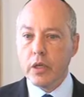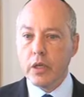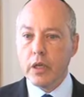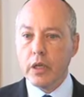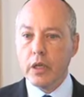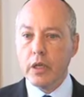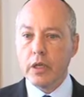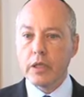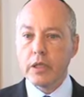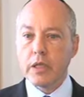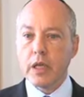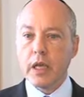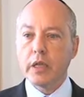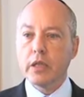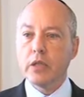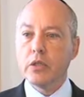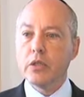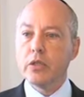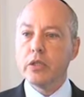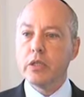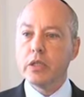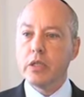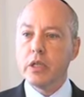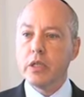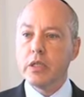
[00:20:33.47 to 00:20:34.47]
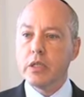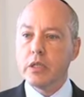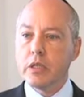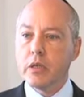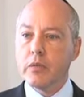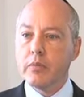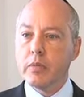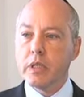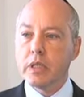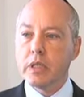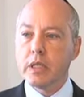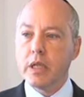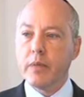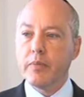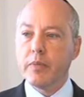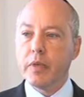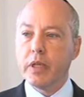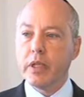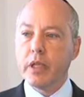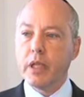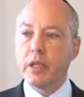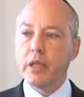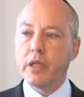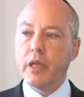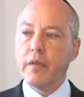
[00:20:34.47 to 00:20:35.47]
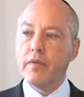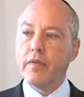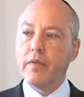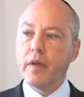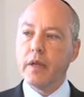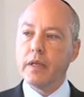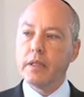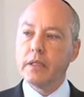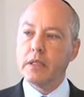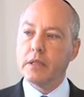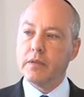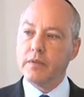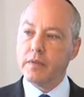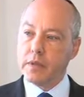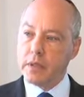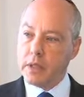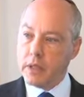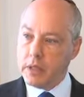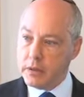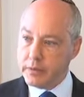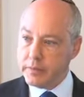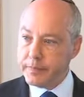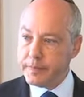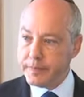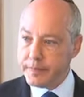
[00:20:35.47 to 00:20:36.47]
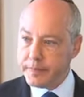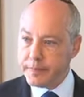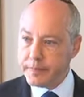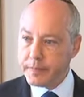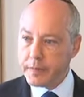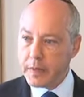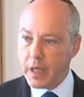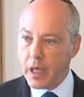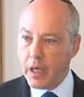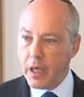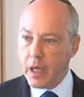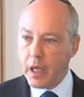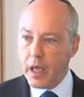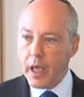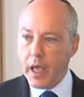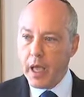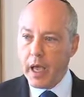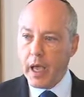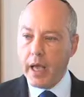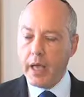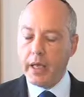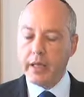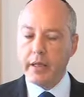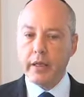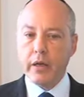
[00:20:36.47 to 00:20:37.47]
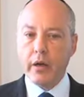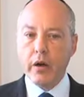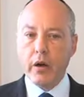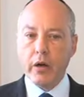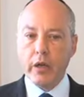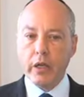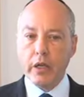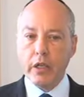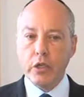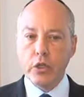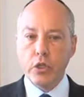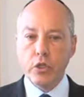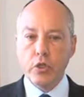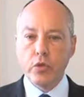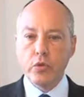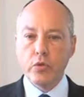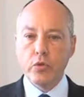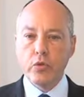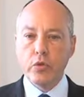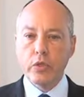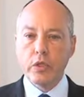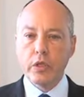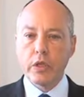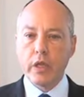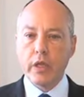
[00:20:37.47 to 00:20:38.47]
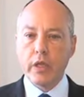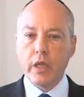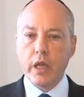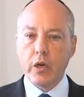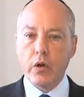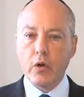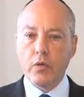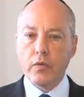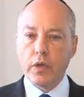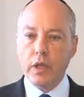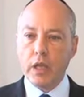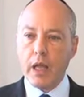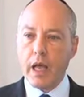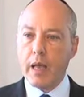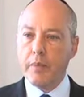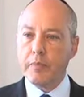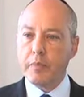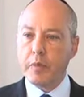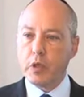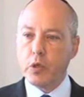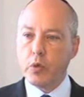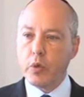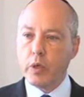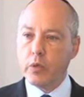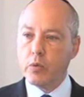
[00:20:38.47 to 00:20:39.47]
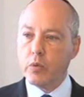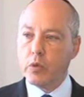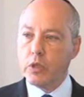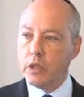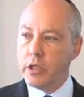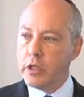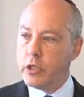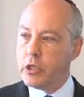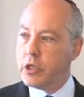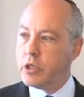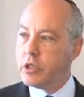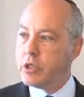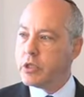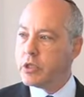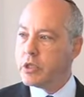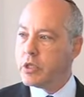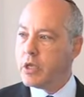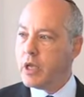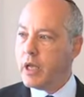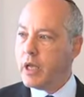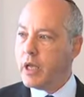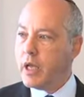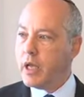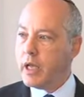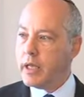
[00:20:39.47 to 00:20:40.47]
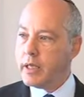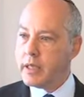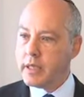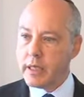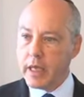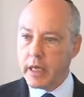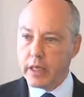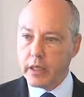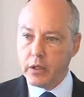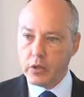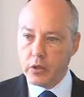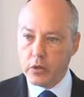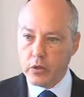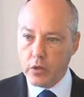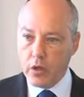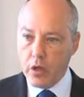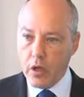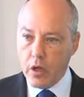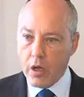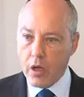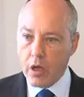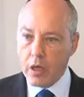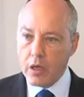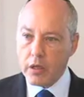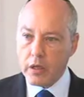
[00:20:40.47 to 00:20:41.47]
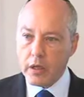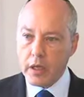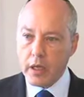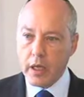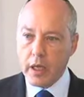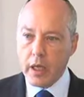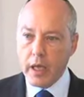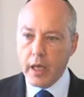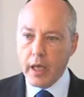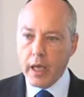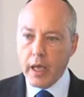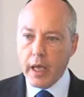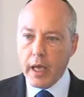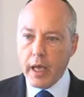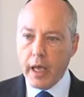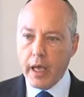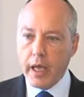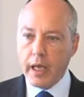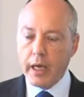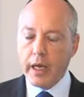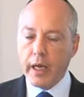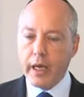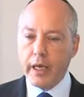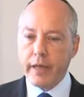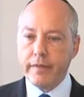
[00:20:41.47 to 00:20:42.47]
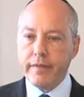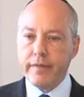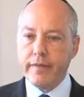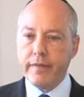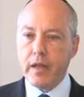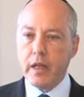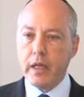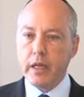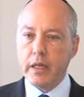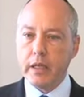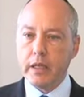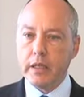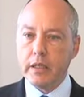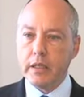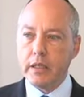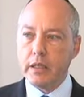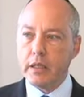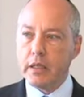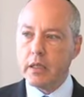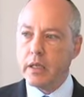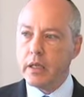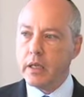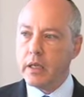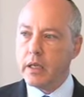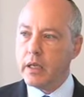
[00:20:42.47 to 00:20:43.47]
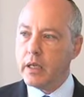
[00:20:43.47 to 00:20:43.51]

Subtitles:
in a secular system is something that they find difficult. And there are issues that overlap between religious and secular law, and I find